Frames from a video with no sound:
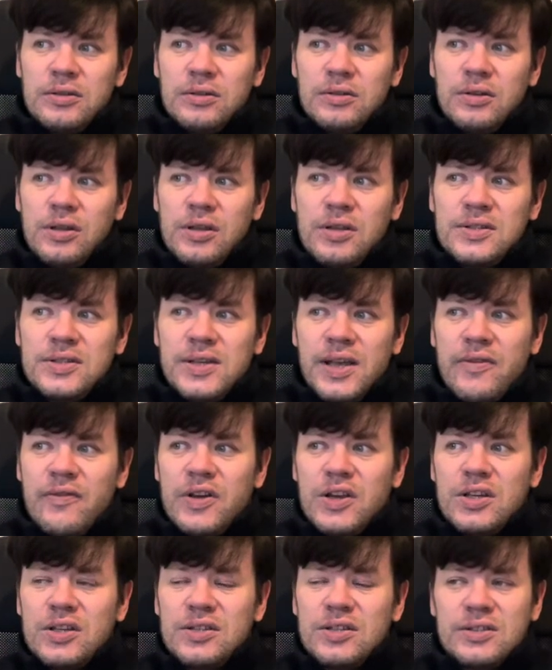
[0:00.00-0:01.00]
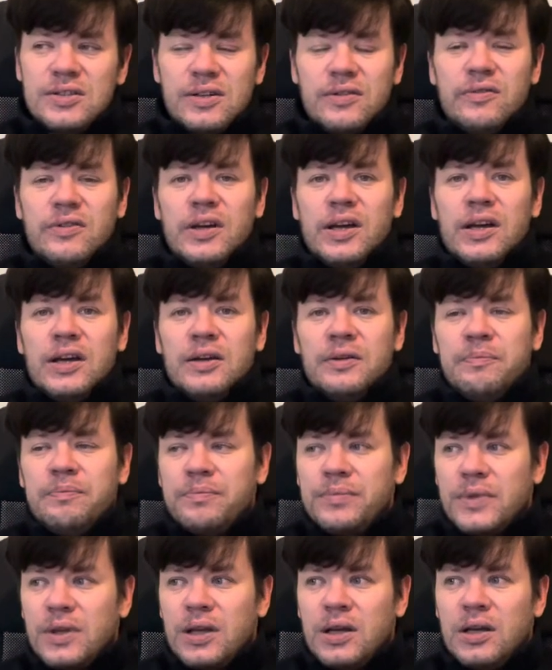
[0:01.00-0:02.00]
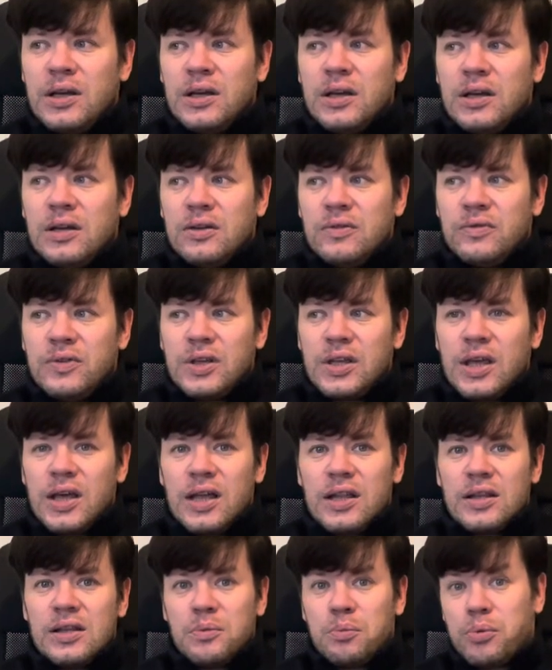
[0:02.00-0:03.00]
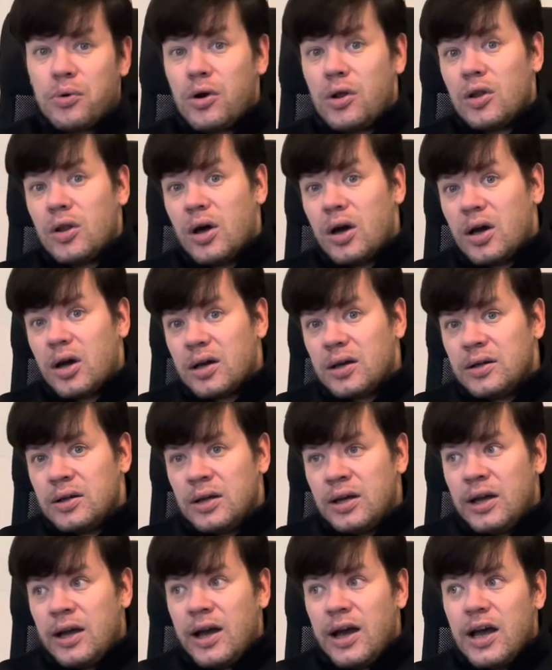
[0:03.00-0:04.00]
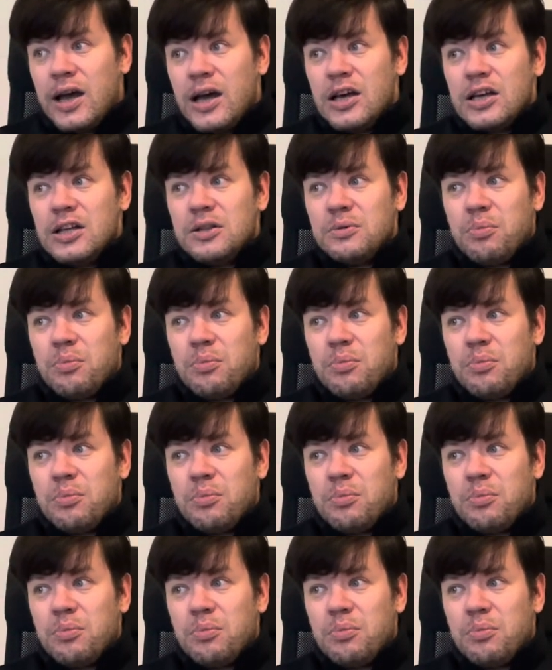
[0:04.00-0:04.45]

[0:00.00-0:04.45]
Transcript: in 70s somewhere, we got the Prolog. And